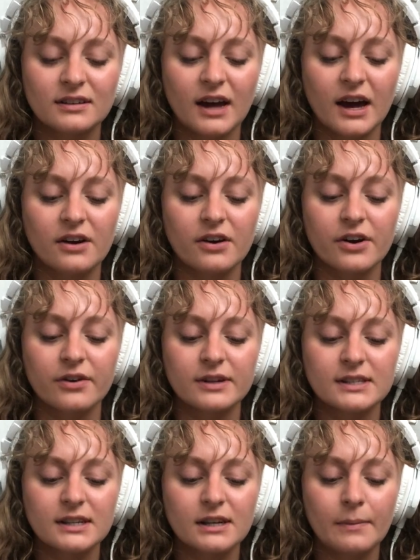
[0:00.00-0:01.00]
I don't know,
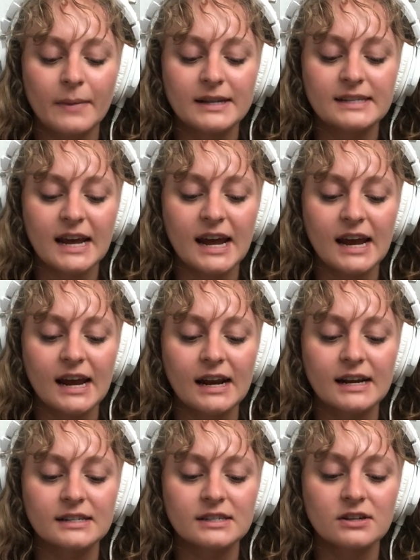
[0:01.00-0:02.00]
it's a little mundane.
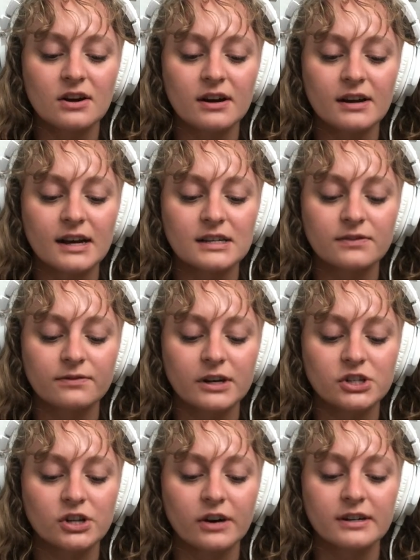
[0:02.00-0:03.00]
It's not as
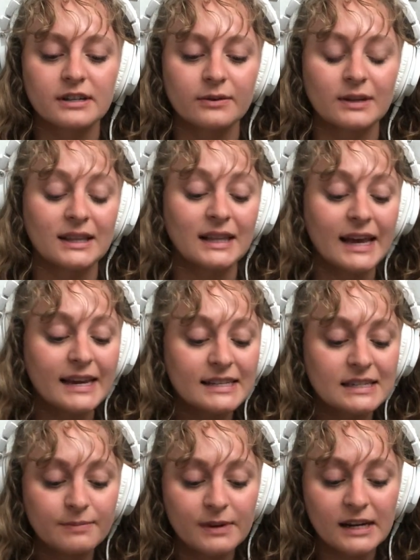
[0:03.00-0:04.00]
fleshed out as I would like it
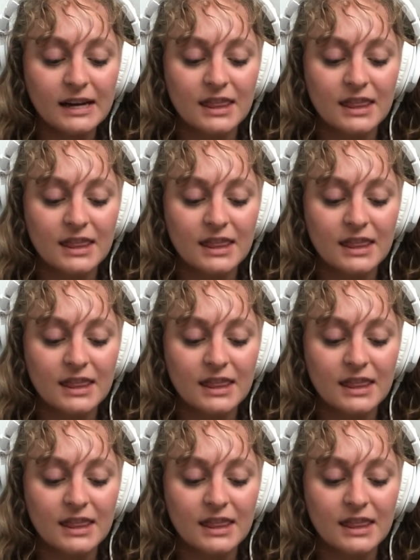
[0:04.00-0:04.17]
to be.